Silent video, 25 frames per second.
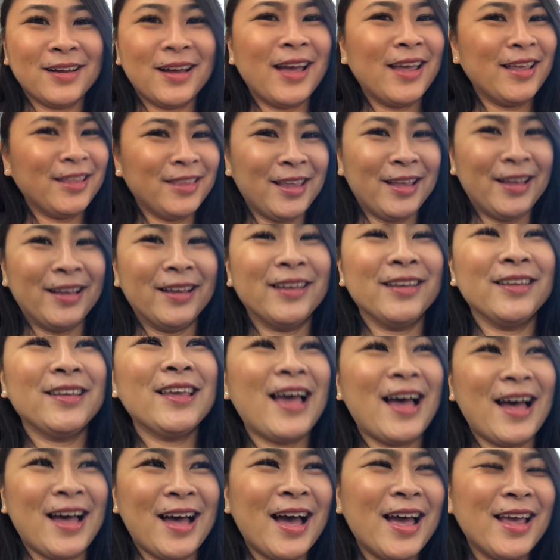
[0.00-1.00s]
I think,
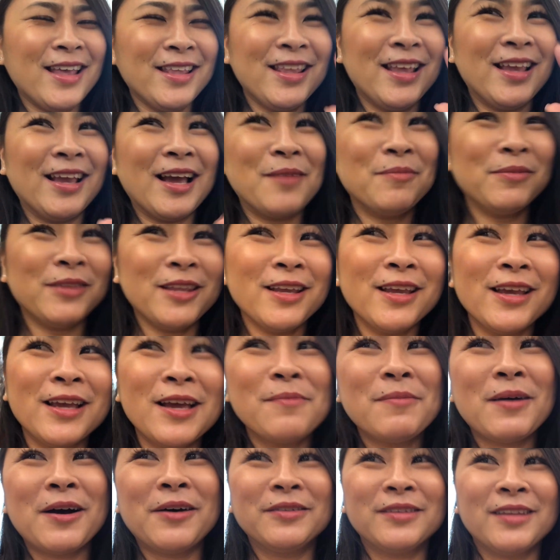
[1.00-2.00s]
yeah, I think. I'm thinking
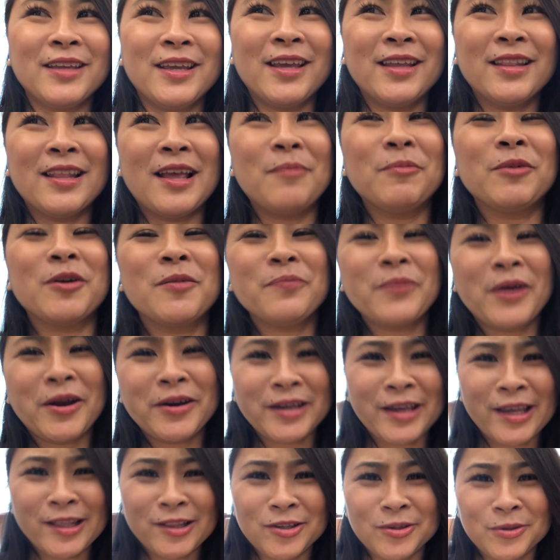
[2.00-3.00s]
about it. I'm
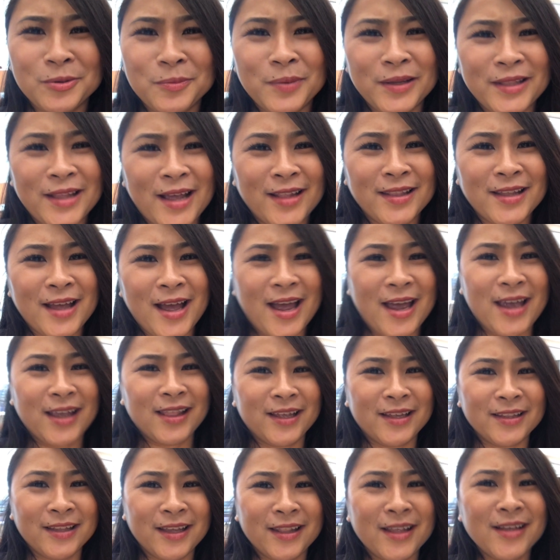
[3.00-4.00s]
comparing it to Banana
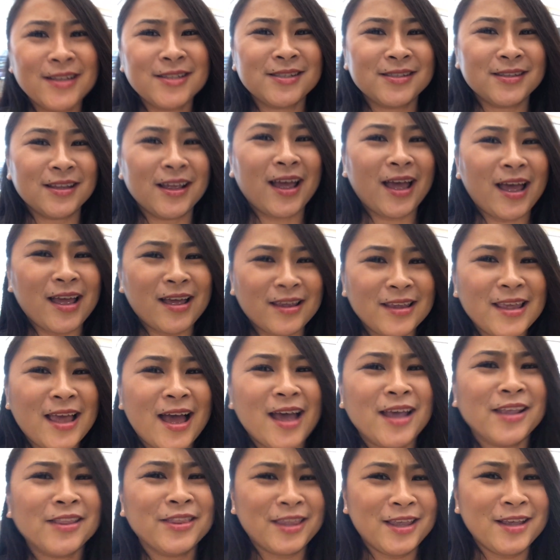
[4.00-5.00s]
Island, and I, yeah,
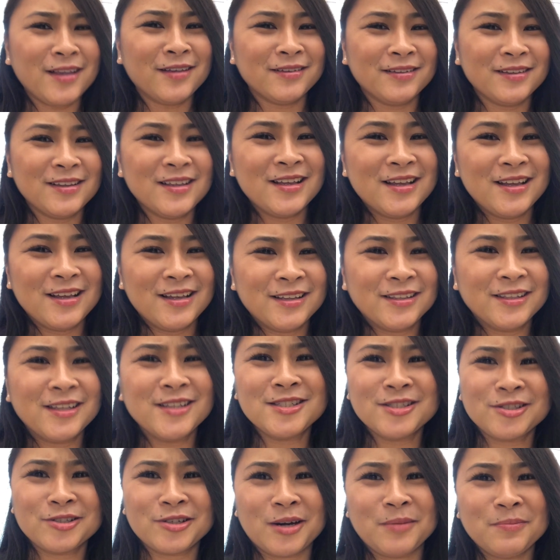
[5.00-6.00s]
I think
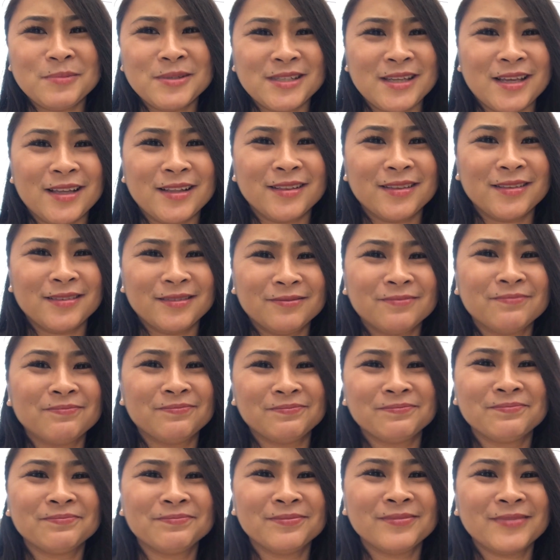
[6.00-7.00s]
this trumps it.
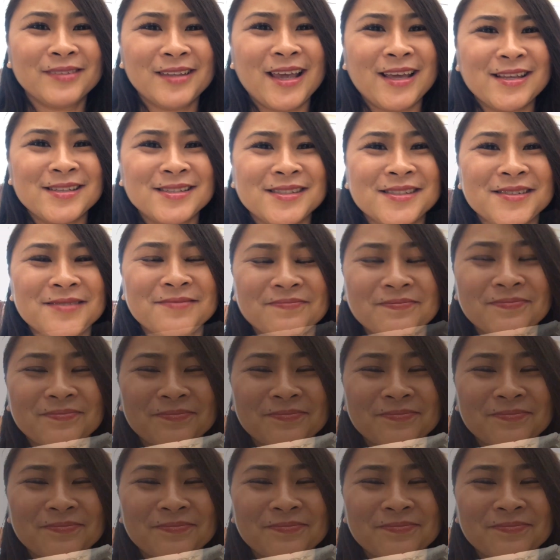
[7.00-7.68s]
Yes.